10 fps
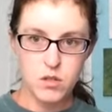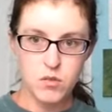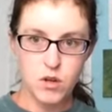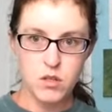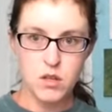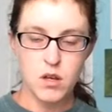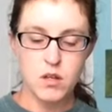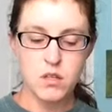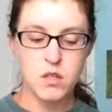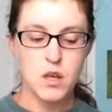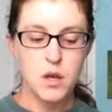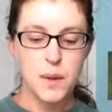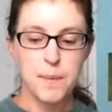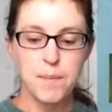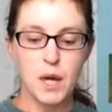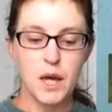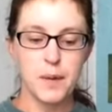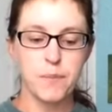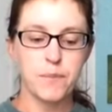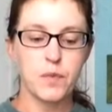tall socks,
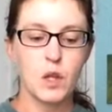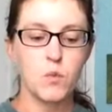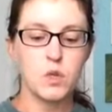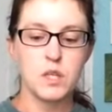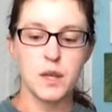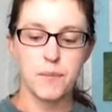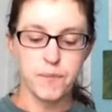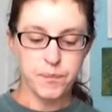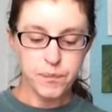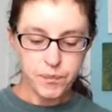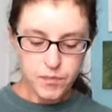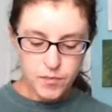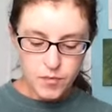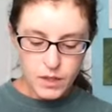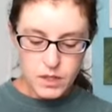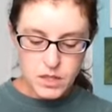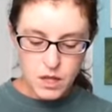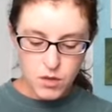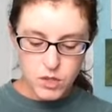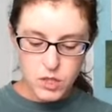but we'll see.
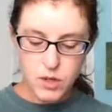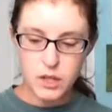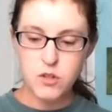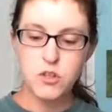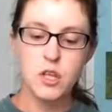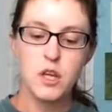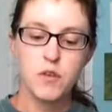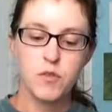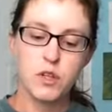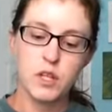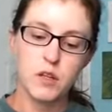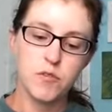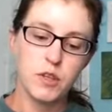So the 2 colors for the